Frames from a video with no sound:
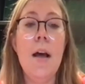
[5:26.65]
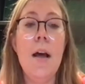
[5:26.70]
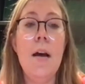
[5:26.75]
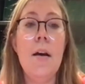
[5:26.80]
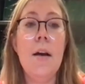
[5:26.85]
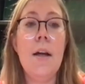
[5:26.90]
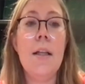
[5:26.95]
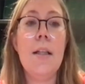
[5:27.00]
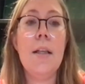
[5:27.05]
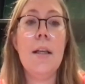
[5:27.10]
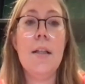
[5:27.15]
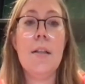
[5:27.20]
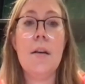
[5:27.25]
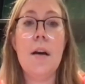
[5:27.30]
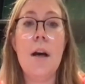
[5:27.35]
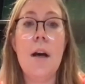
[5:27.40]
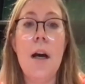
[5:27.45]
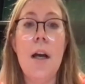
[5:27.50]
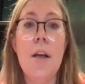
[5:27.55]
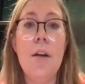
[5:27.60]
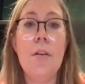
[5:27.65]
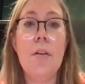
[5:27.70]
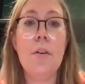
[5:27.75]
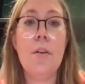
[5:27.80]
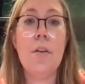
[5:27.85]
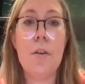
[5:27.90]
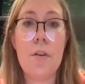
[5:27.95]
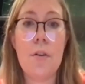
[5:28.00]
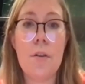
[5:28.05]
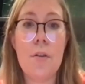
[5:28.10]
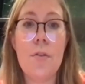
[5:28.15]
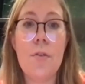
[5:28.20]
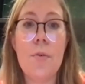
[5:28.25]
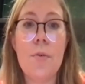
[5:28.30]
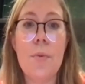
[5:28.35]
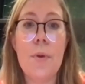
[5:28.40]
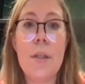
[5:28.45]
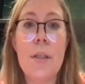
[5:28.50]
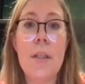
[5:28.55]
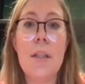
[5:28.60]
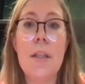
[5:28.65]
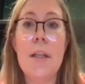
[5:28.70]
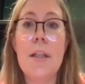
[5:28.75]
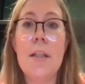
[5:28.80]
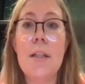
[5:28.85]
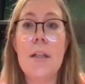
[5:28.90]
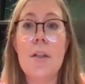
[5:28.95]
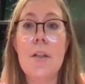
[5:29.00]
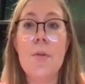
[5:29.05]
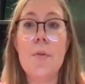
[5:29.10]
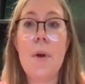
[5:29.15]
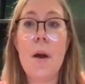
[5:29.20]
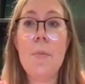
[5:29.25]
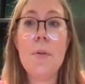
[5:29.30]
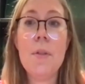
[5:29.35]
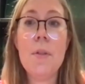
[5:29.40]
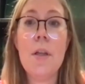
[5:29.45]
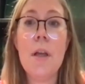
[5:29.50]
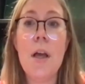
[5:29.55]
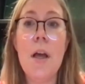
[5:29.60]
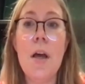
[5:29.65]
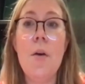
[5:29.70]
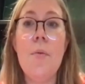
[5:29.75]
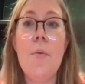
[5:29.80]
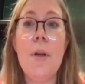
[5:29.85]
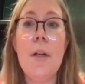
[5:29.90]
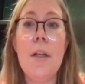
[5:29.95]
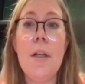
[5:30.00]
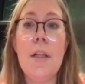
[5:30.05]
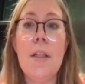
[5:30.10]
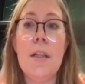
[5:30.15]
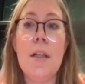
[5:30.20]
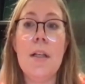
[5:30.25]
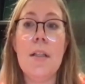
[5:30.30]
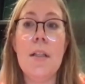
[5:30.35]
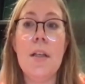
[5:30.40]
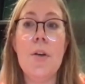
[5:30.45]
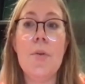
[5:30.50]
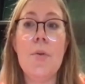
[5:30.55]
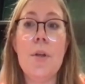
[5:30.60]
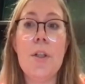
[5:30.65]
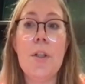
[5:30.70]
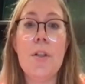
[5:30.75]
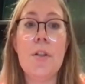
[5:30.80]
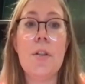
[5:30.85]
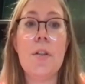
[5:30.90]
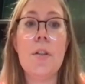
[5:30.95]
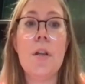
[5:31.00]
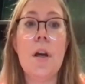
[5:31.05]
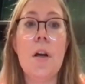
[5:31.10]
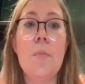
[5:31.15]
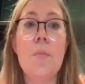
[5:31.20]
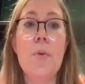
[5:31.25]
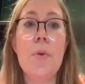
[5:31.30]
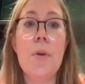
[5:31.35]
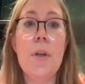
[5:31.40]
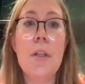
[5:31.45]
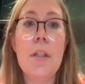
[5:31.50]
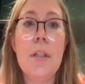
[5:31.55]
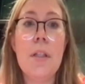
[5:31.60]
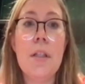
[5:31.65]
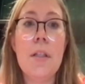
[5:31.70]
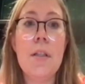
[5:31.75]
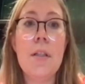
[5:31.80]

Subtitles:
It has a high concordance with nasal swabs when nasal secretions are present.